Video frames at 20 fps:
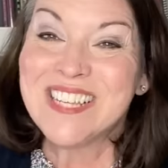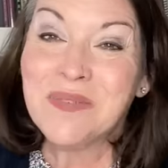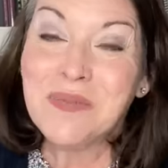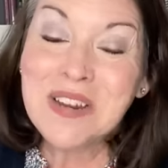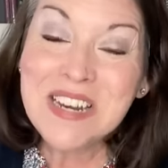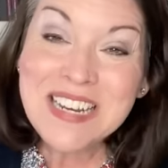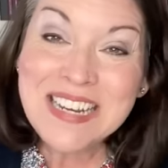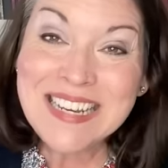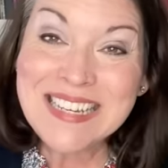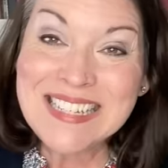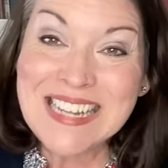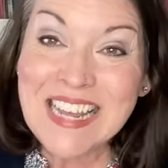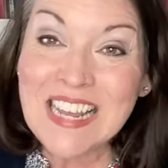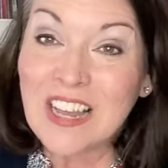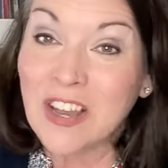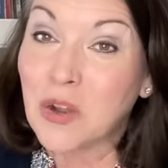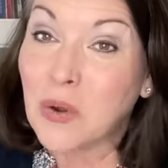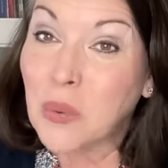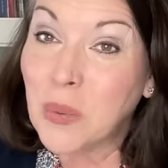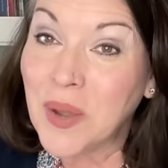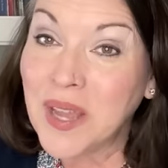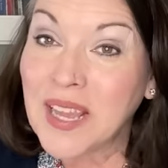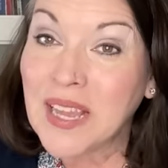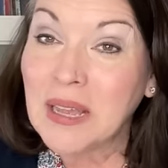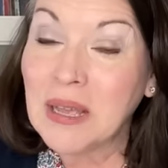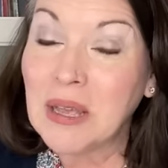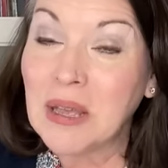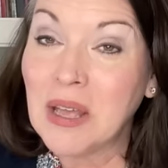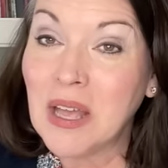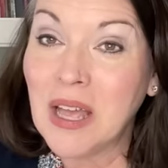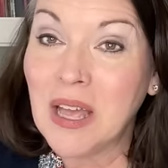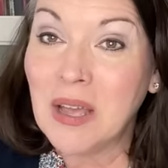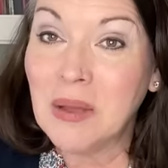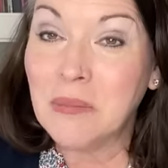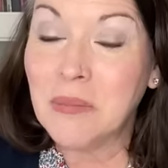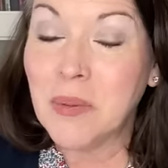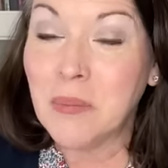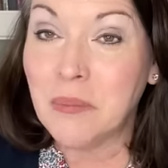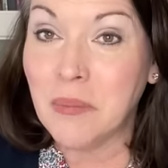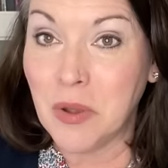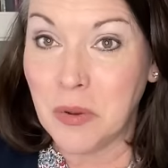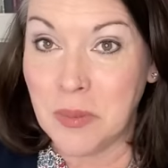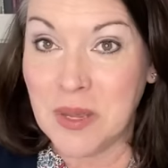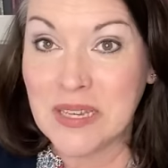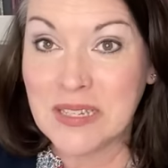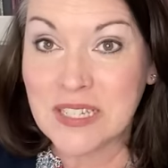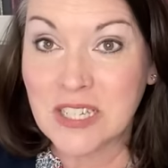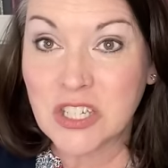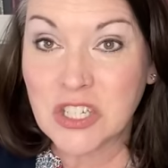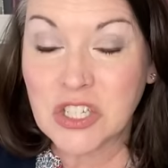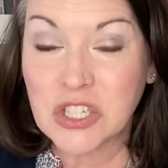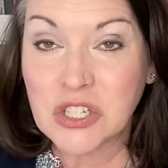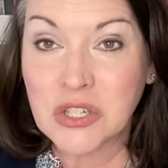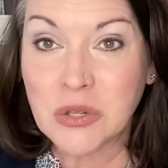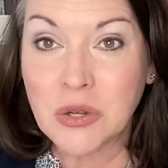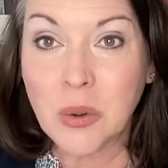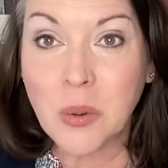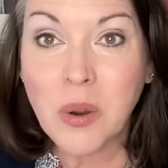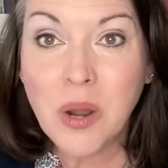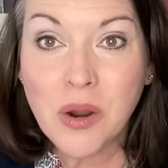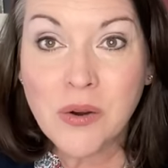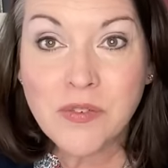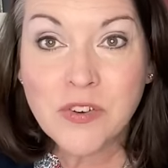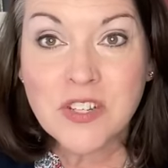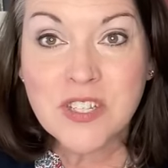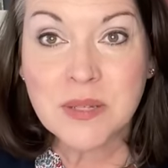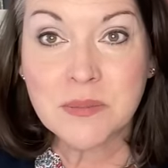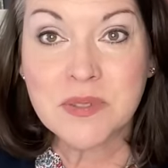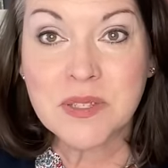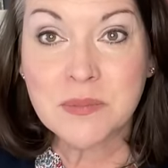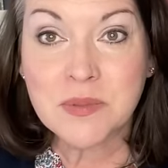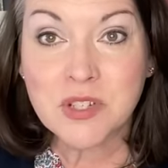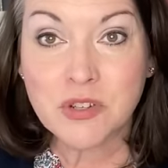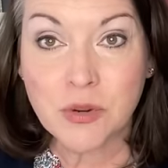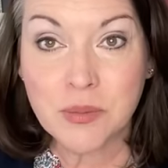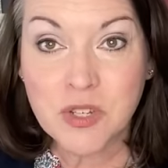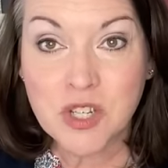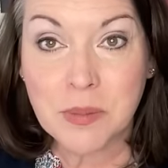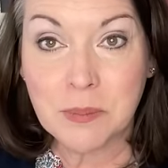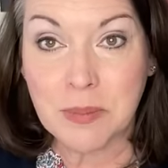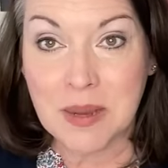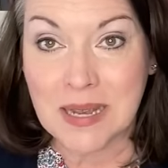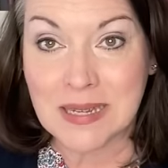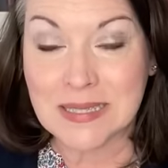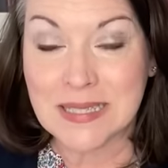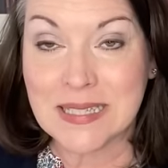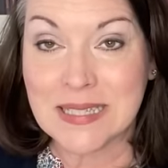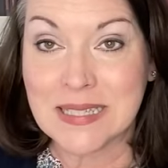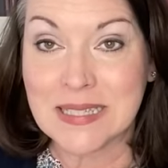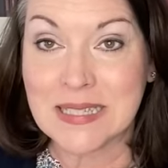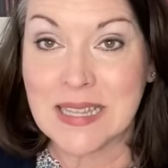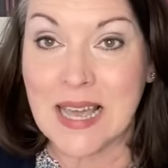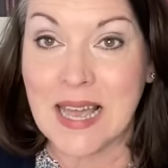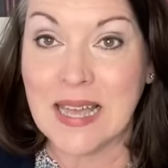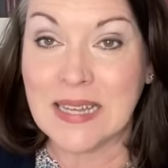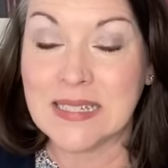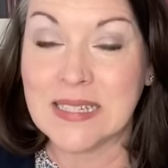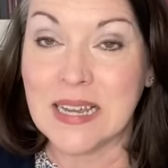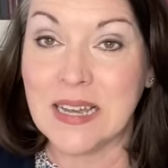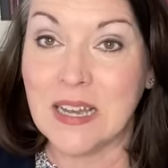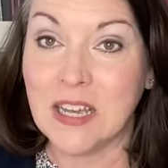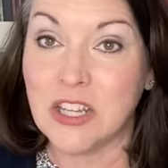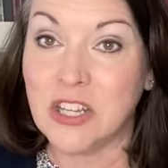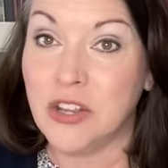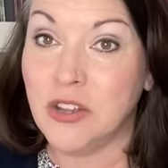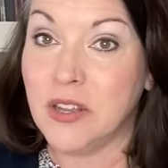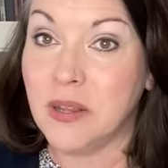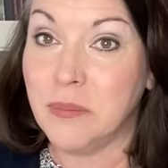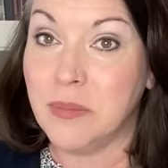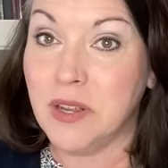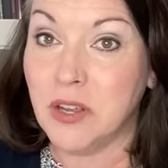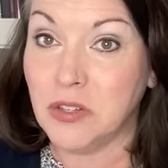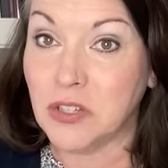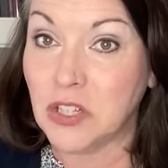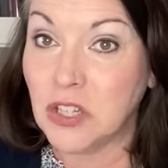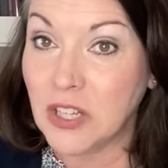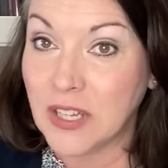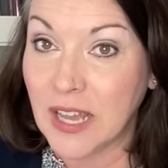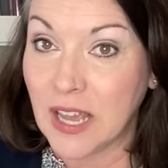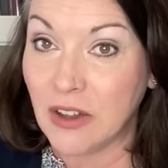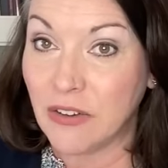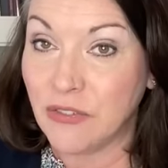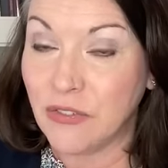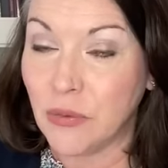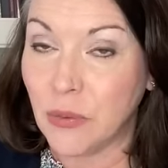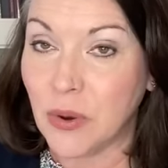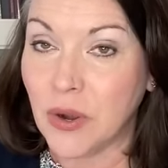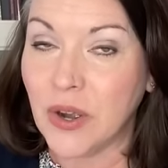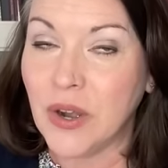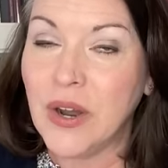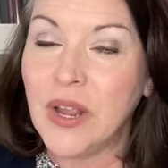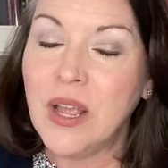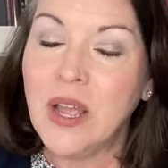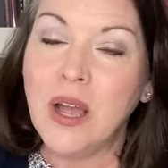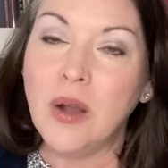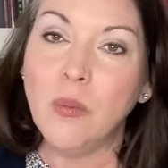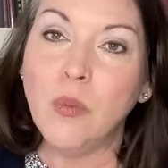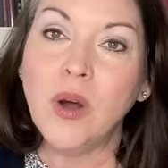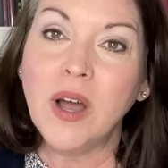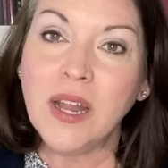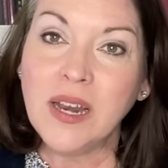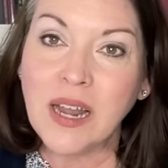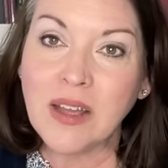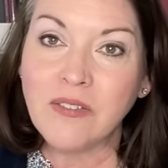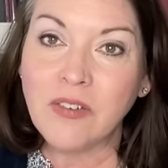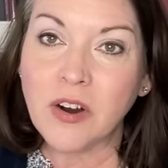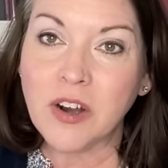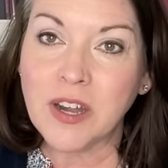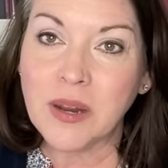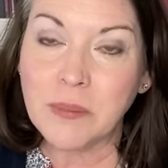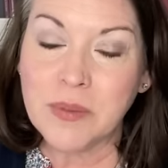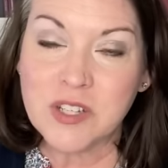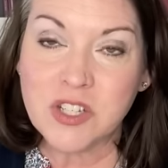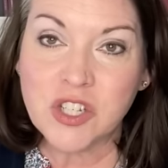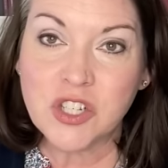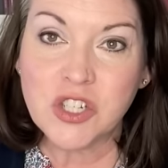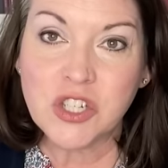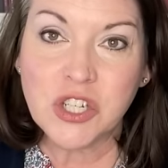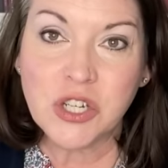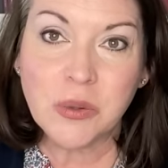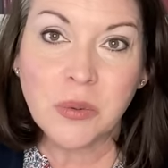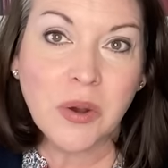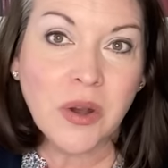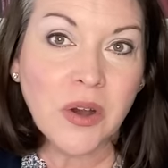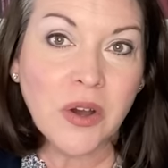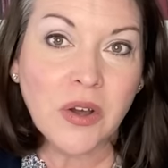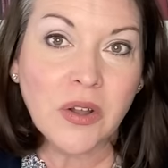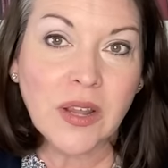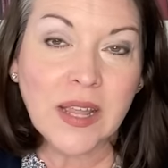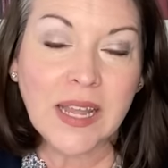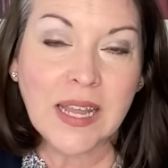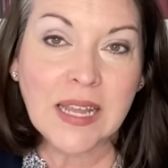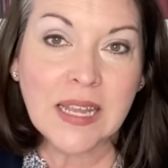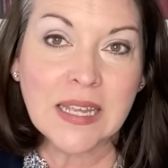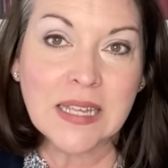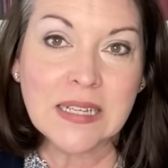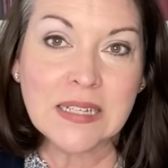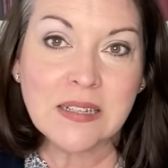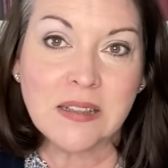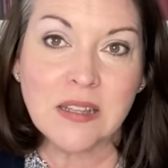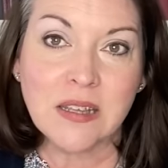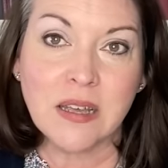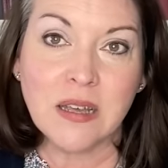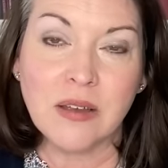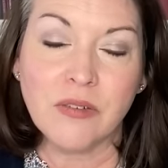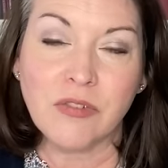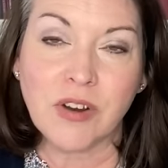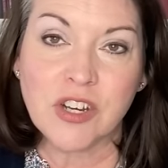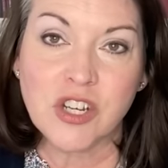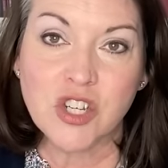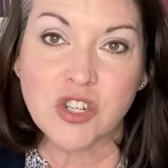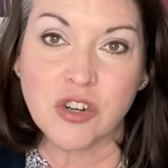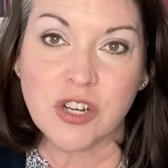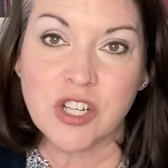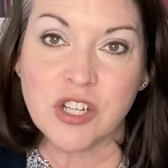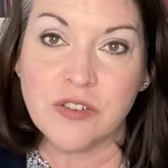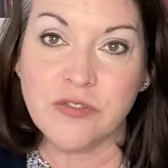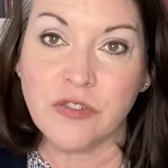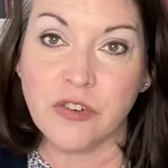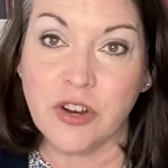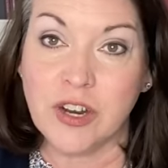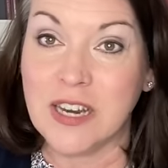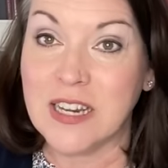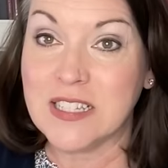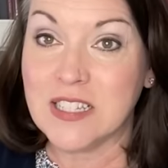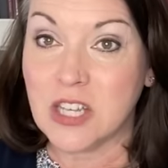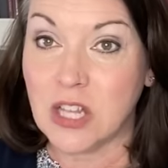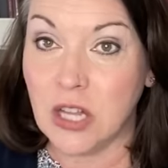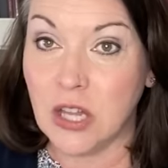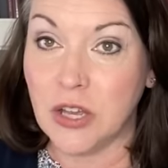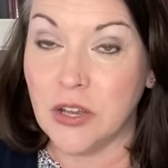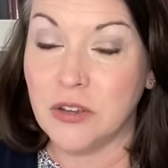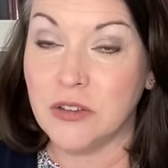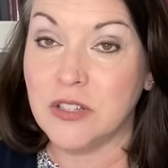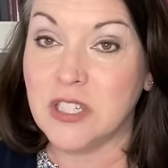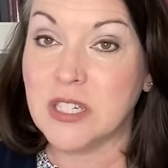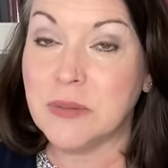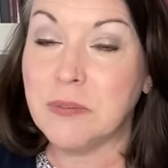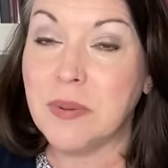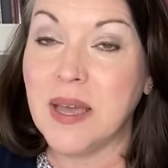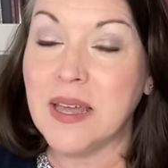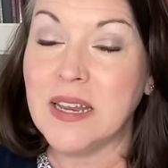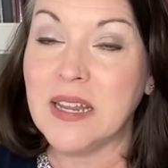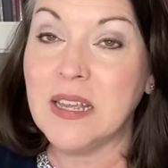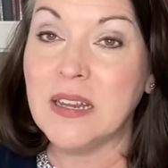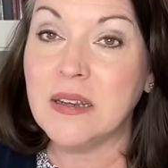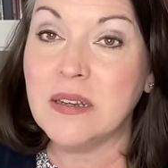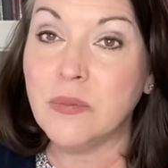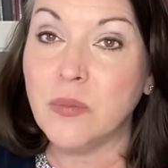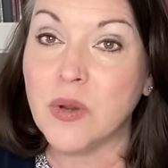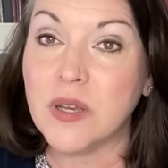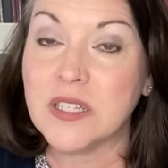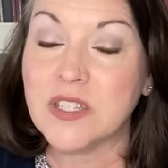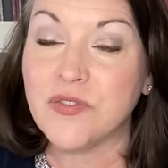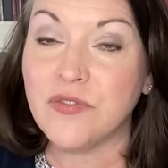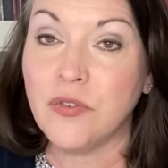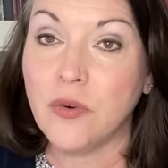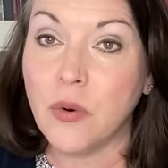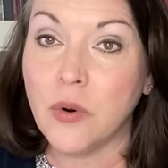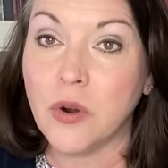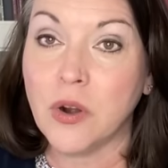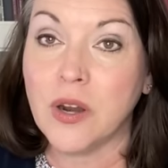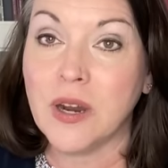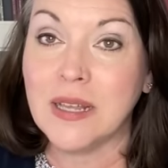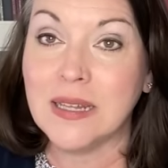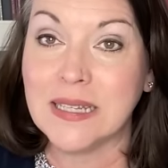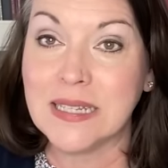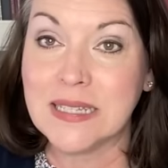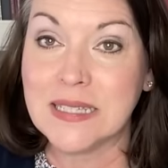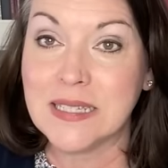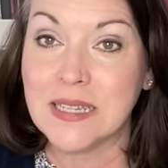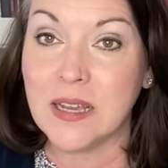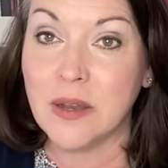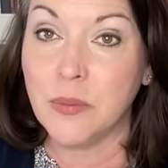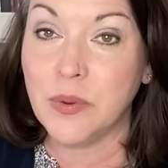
I wanted to take a quick Um, moment to go over some subscription boxes that uh, you can be on the lookout for. One I've already mentioned to you all, and the registration for it has closed, but it was for Alicia